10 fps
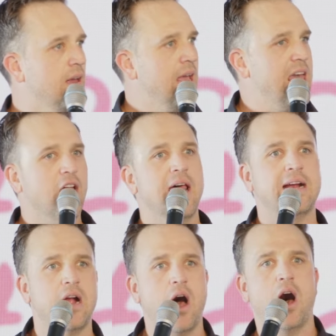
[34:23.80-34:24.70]
and I
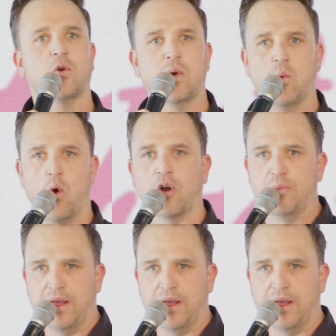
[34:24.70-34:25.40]
let God reward